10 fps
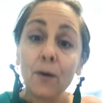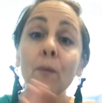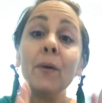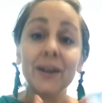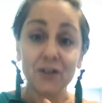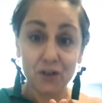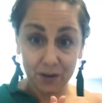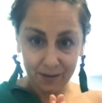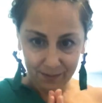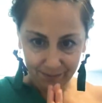
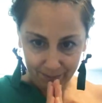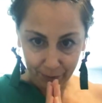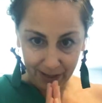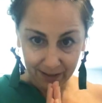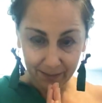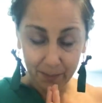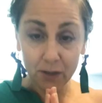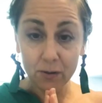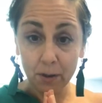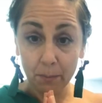Which brings
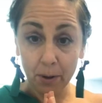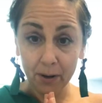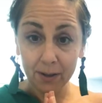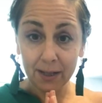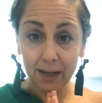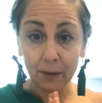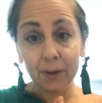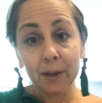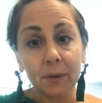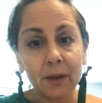me to the part that I
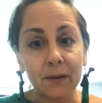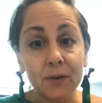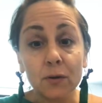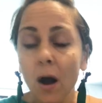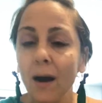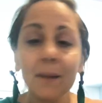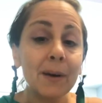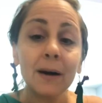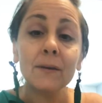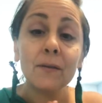really would love to talk
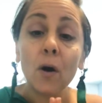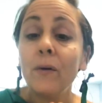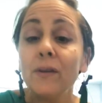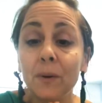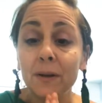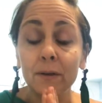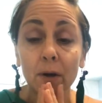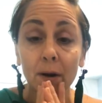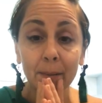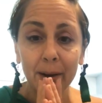about, always wanted to
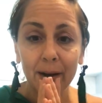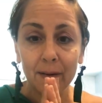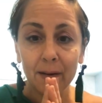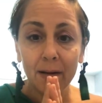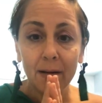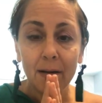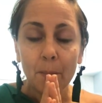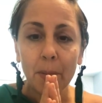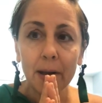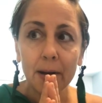talk about,
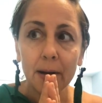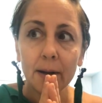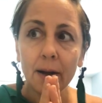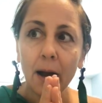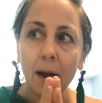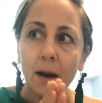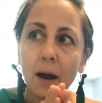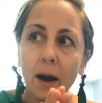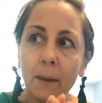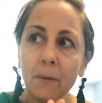but
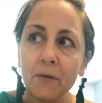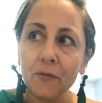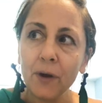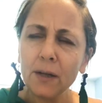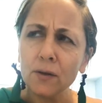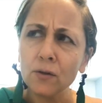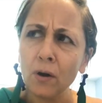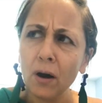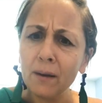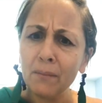I'm afraid to
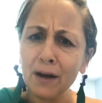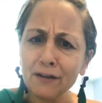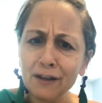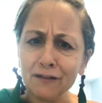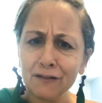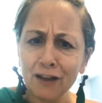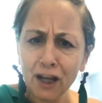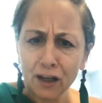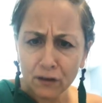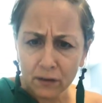talk about these
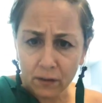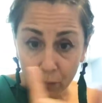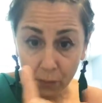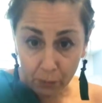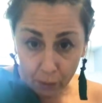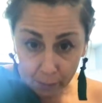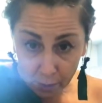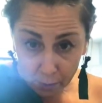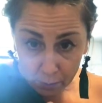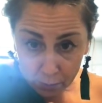things. One moment.